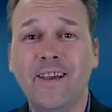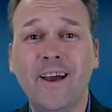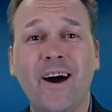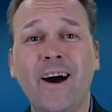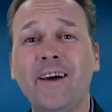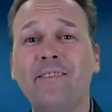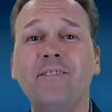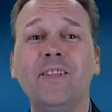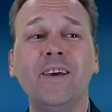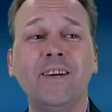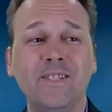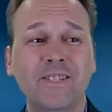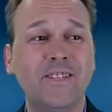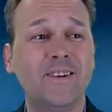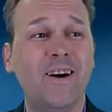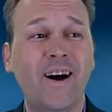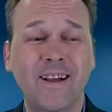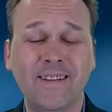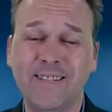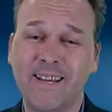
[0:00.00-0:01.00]
God bless
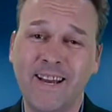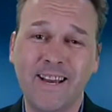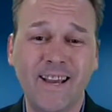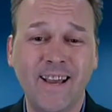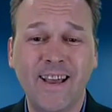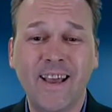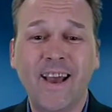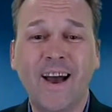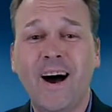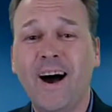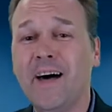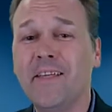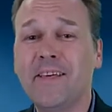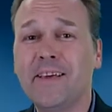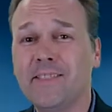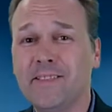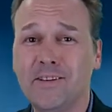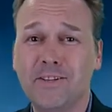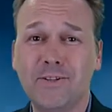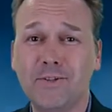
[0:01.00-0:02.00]
you. I'll tell you, I
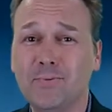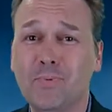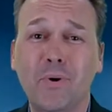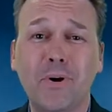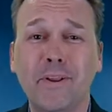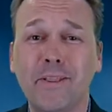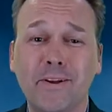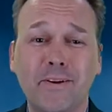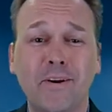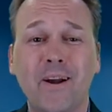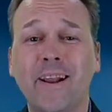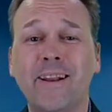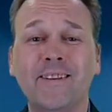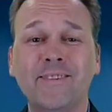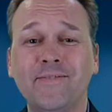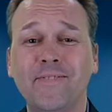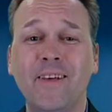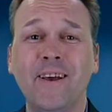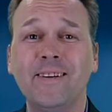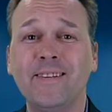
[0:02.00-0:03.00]
think this is one of the
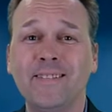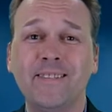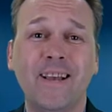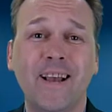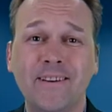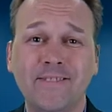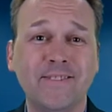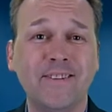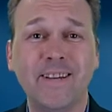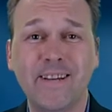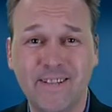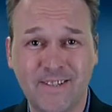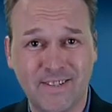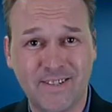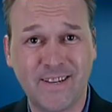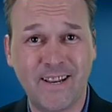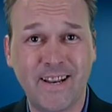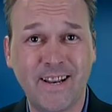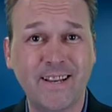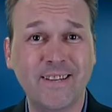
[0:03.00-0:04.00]
greatest places I've seen,
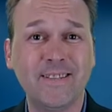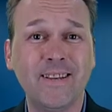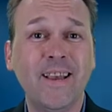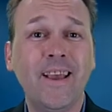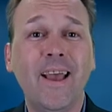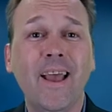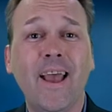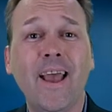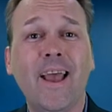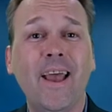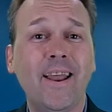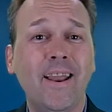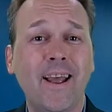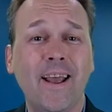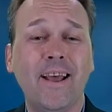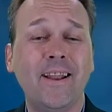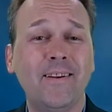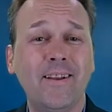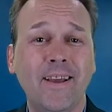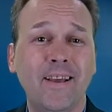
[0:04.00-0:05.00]
cities,
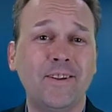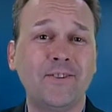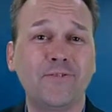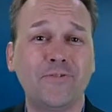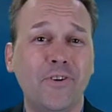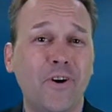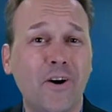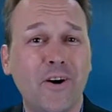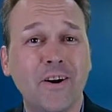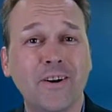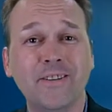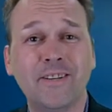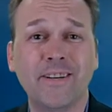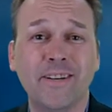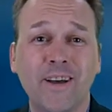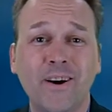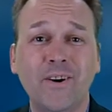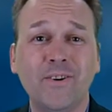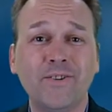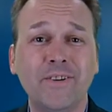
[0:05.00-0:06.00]
and as far as it
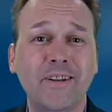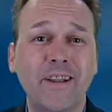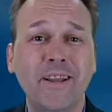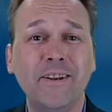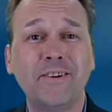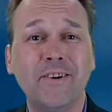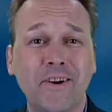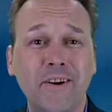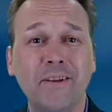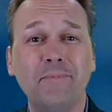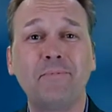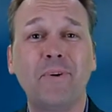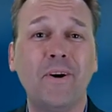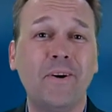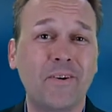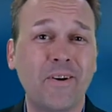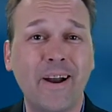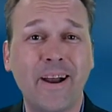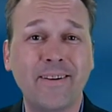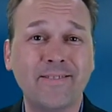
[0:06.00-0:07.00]
goes in interning
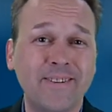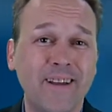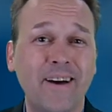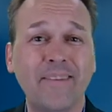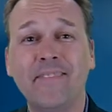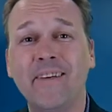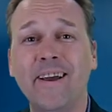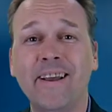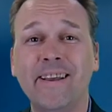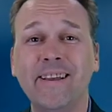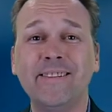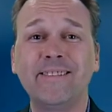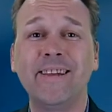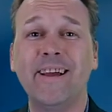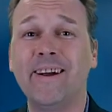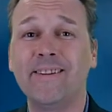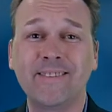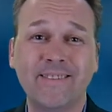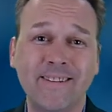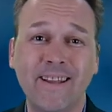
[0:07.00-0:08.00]
programs, I think it's
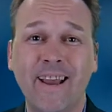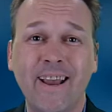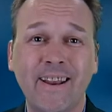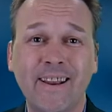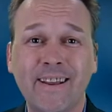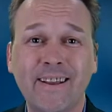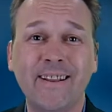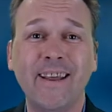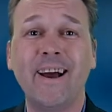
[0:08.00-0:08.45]
outstanding.